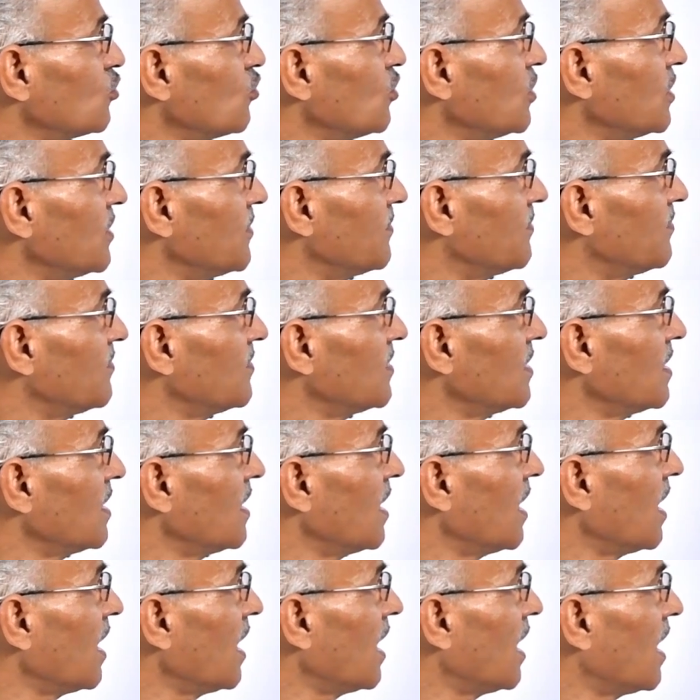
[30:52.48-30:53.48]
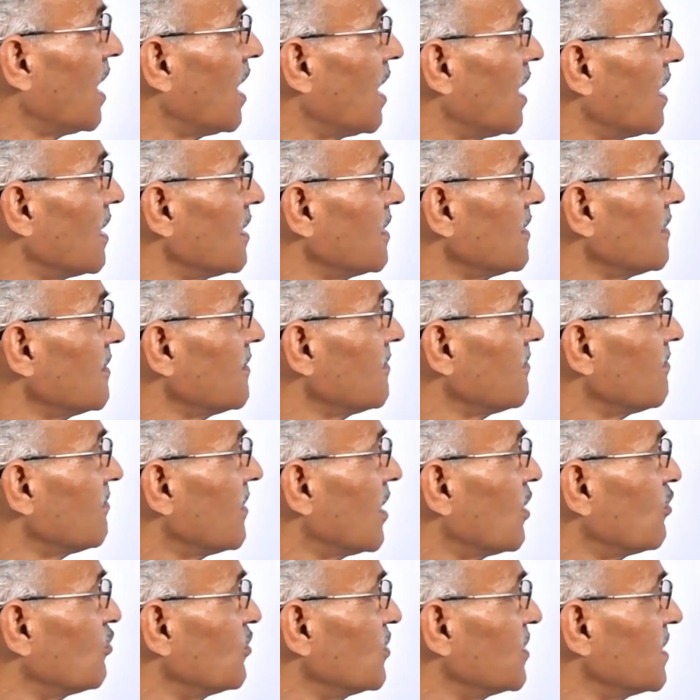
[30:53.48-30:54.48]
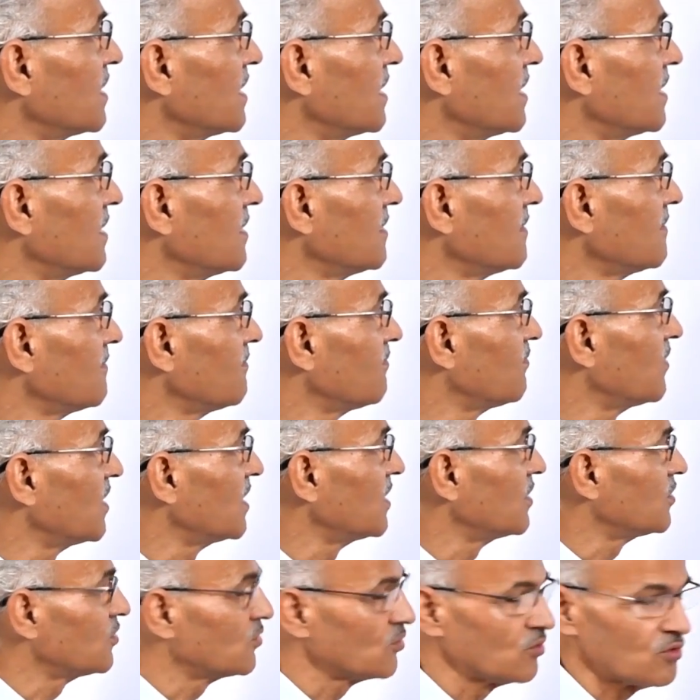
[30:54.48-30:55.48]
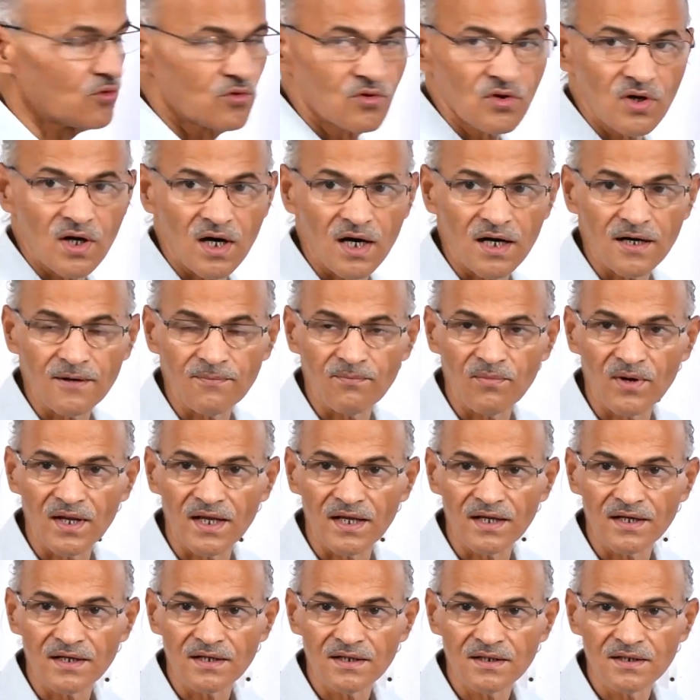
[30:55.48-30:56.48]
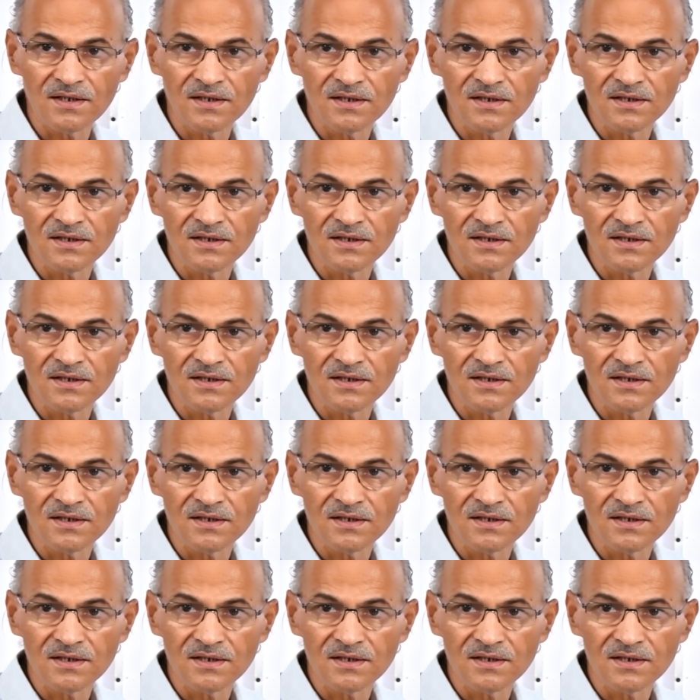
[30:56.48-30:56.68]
live on mountain, plateau and plain.